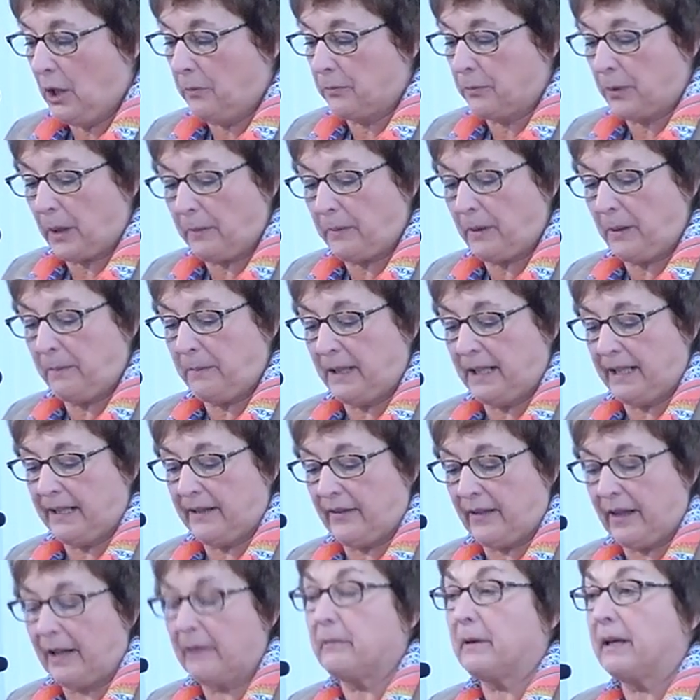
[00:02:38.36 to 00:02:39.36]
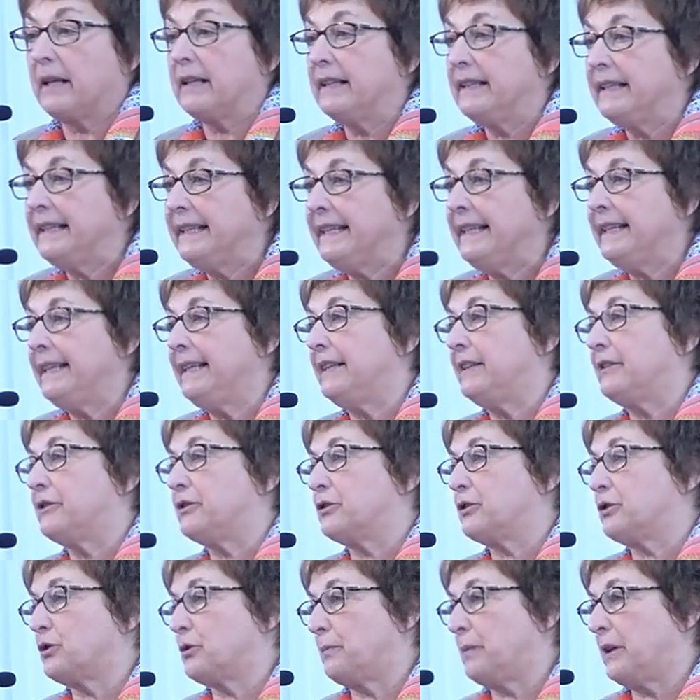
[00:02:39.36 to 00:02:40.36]
Probably they will need
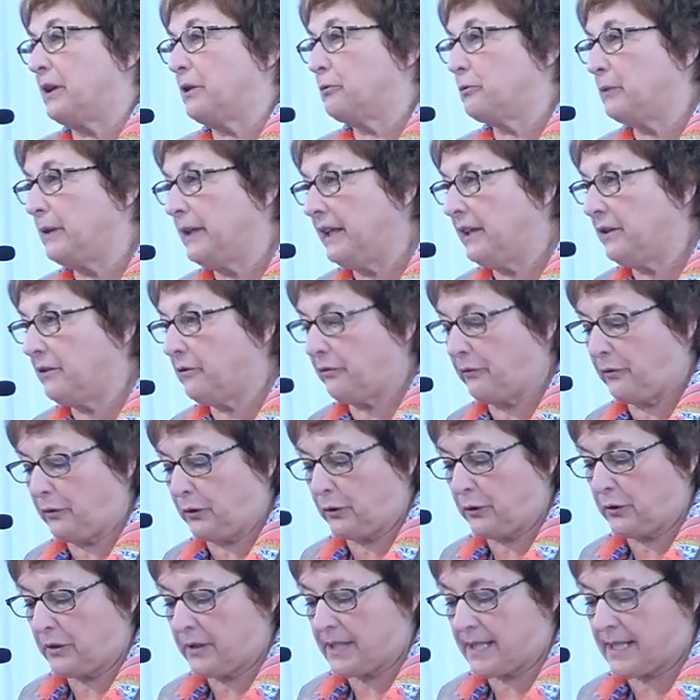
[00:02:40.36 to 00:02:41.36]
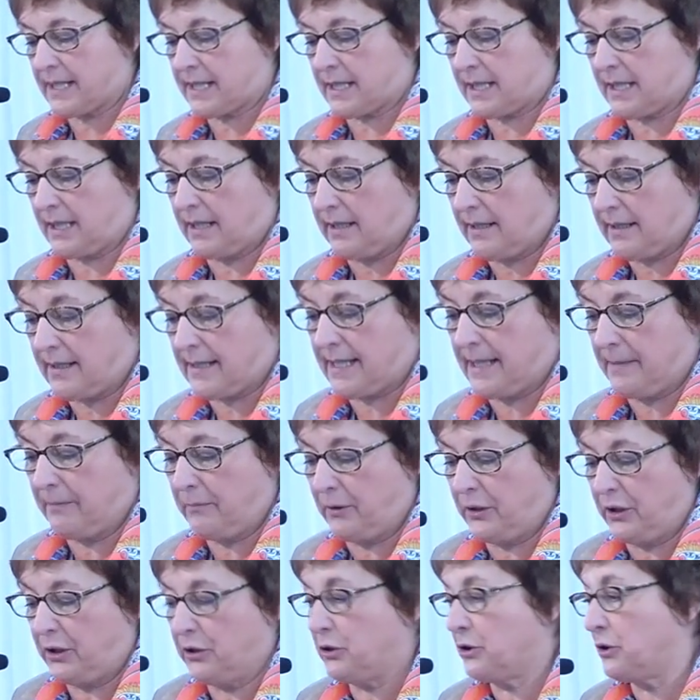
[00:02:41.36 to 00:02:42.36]
to be reinforced
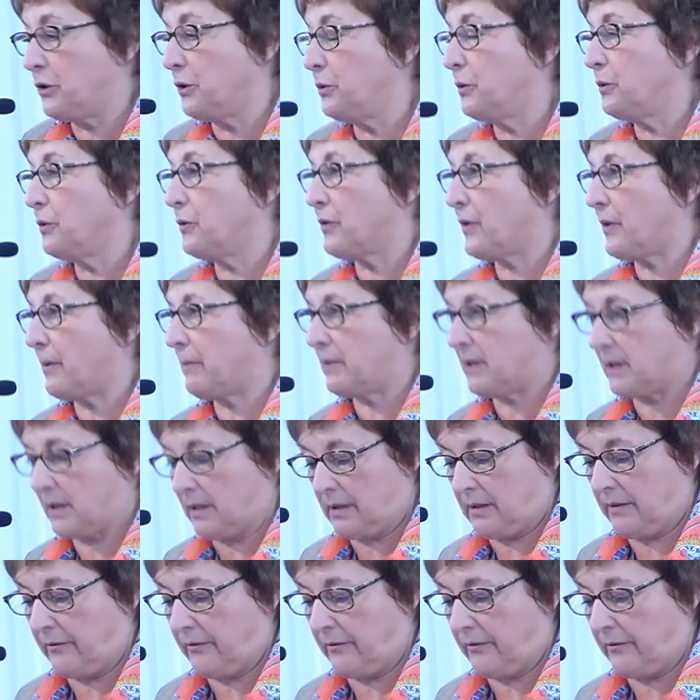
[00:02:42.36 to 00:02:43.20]
simply due to the